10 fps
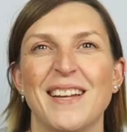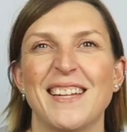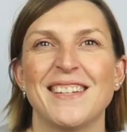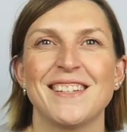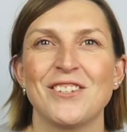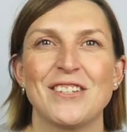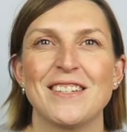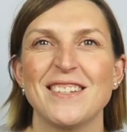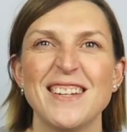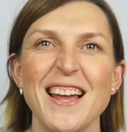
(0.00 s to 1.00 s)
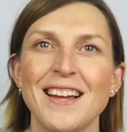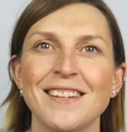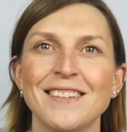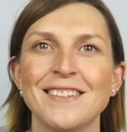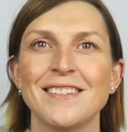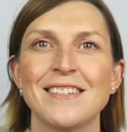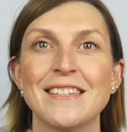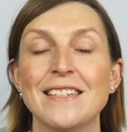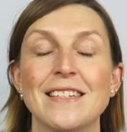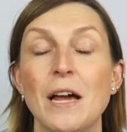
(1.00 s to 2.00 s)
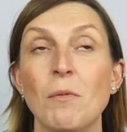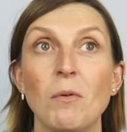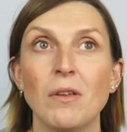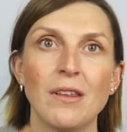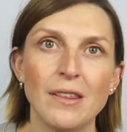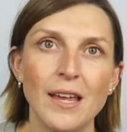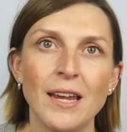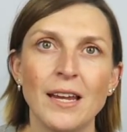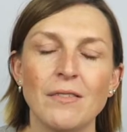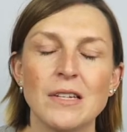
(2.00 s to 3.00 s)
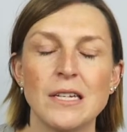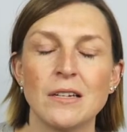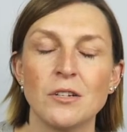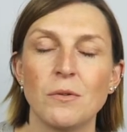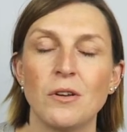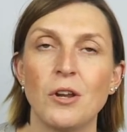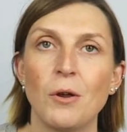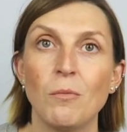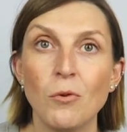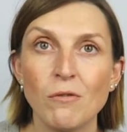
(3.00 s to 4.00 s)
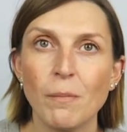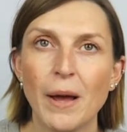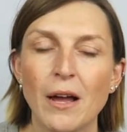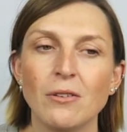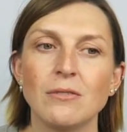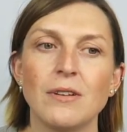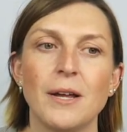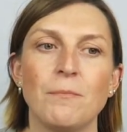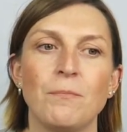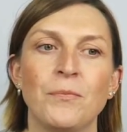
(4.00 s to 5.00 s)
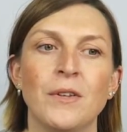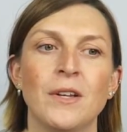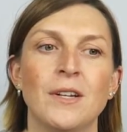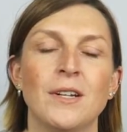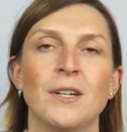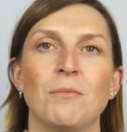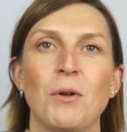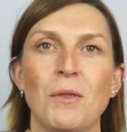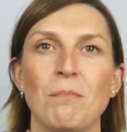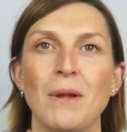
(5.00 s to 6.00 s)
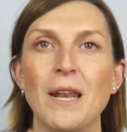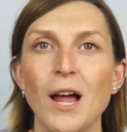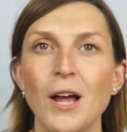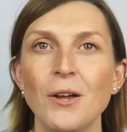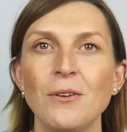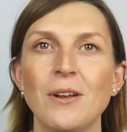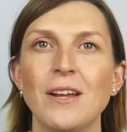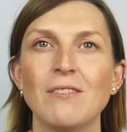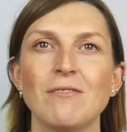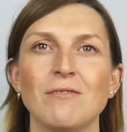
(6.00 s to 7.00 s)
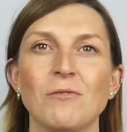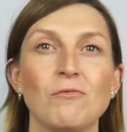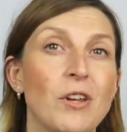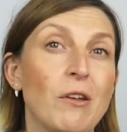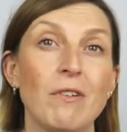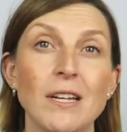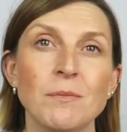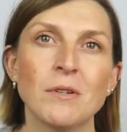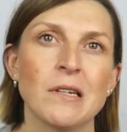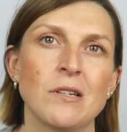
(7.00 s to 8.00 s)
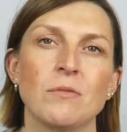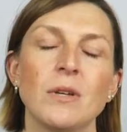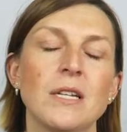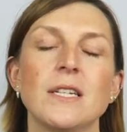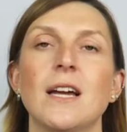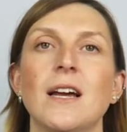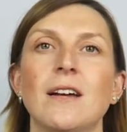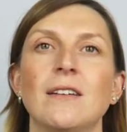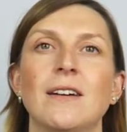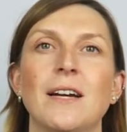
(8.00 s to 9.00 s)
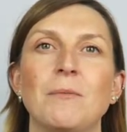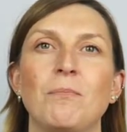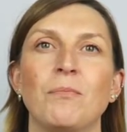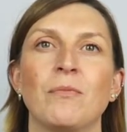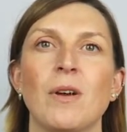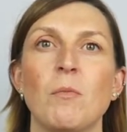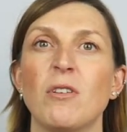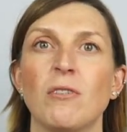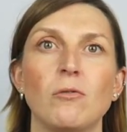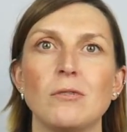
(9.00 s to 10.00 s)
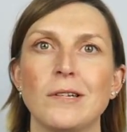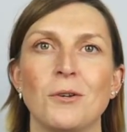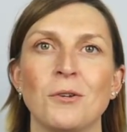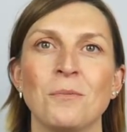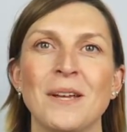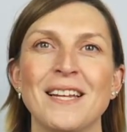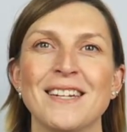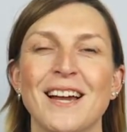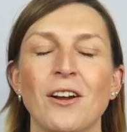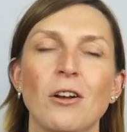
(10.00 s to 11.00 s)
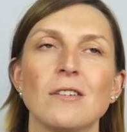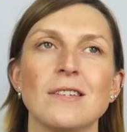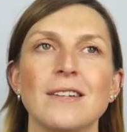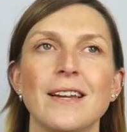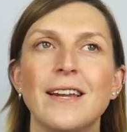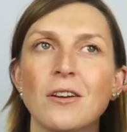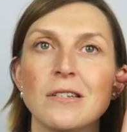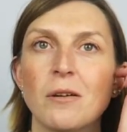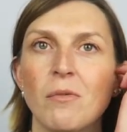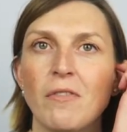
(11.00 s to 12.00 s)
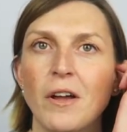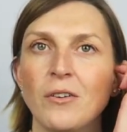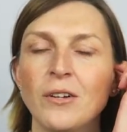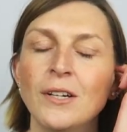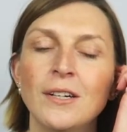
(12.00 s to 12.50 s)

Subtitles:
And just, yeah, tell me what you think. If there's things you want to know more about, put them below. Like, you know, write to me on social media. I'm on all social media constantly on my phone.